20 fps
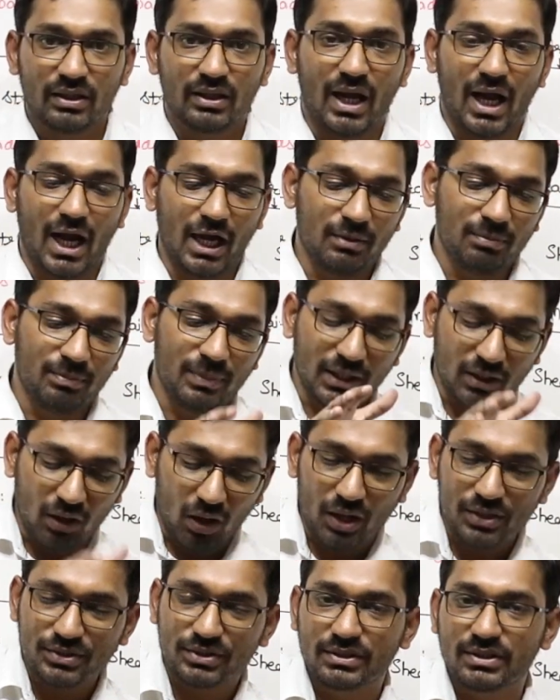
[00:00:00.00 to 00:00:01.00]
and
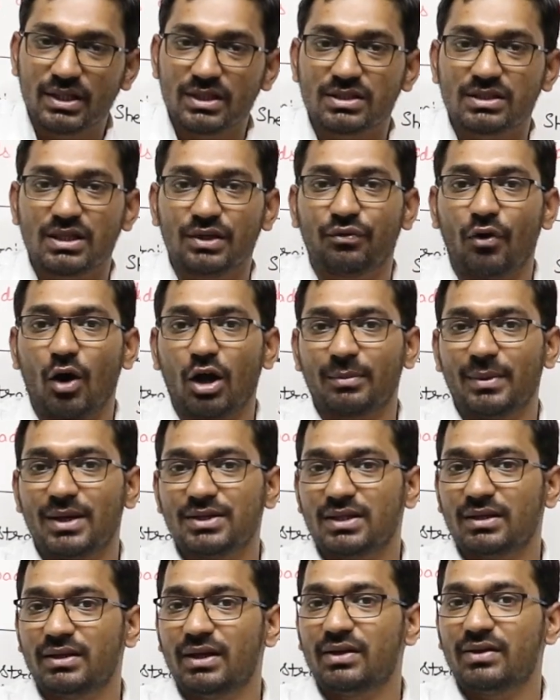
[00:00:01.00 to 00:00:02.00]
because this
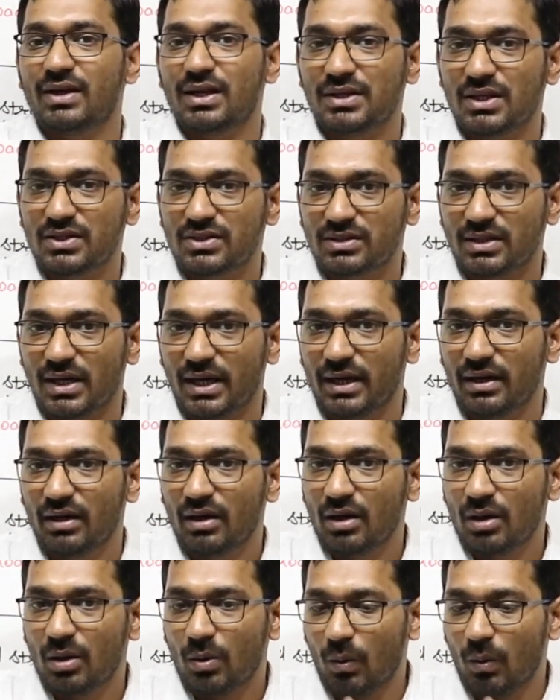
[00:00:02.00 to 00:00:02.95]
deformation is resisted,